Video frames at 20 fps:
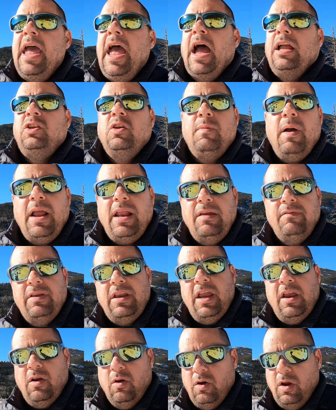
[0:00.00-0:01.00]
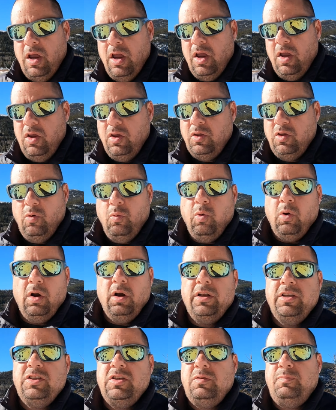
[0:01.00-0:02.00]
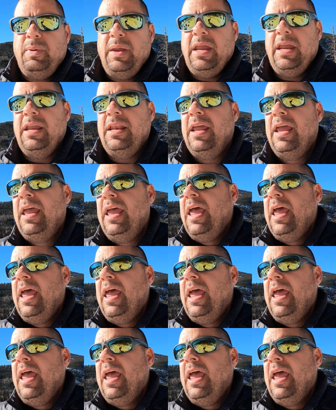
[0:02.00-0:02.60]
And you might even hear the word speed.